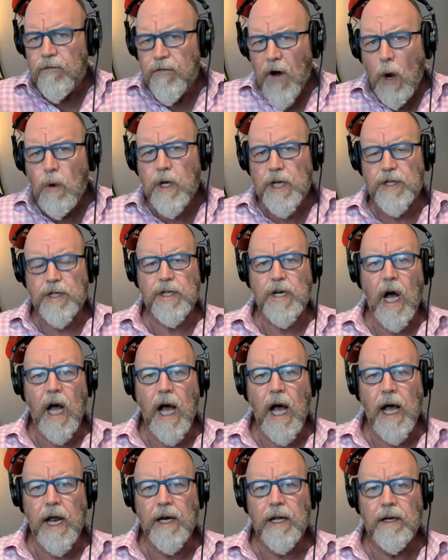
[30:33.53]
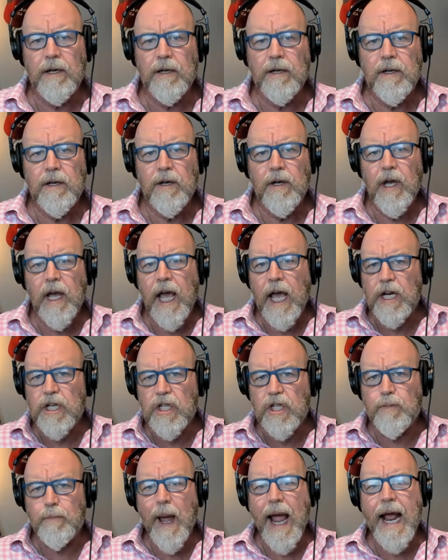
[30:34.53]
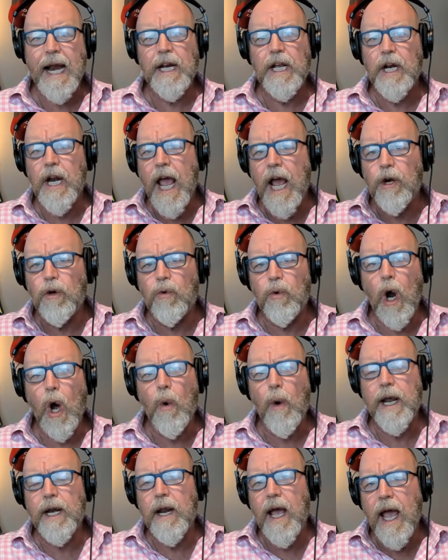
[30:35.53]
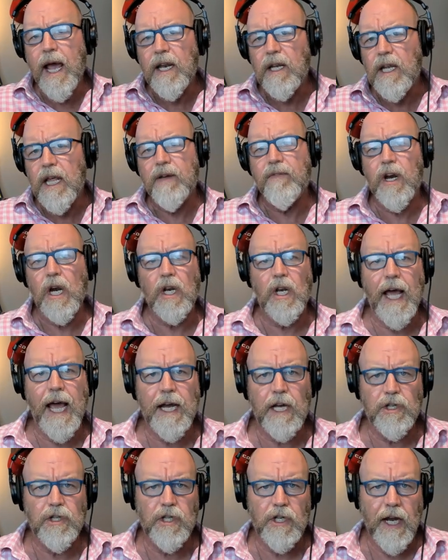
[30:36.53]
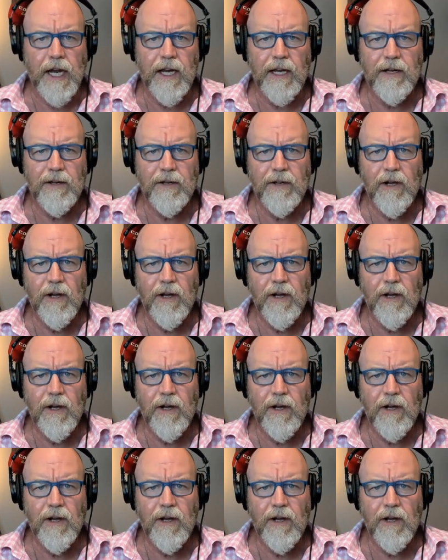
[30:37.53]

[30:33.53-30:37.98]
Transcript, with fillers: focused on expanding and growing and leaving a legacy.